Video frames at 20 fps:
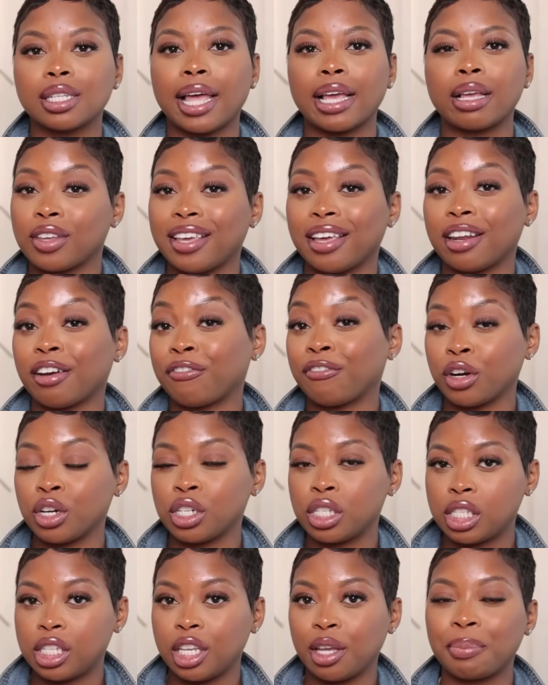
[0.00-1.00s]
Like yeah, the
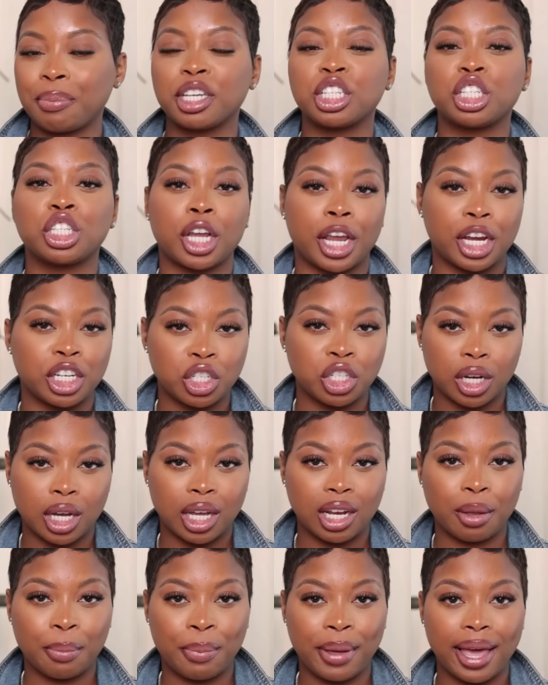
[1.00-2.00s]
first tip is change your
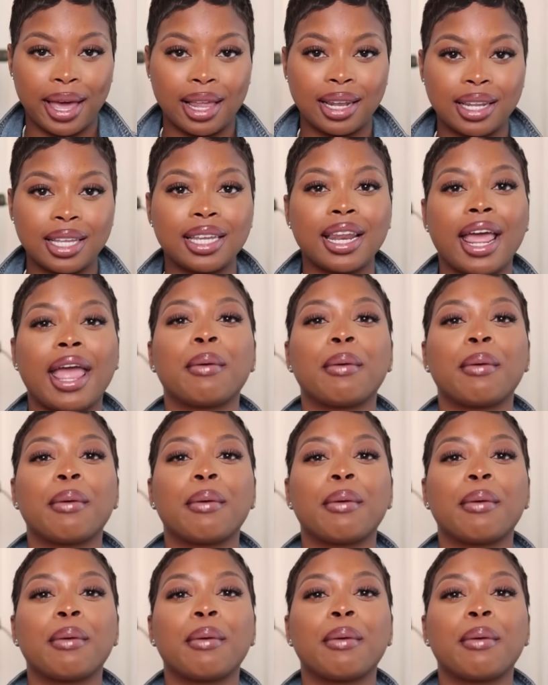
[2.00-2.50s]
color palette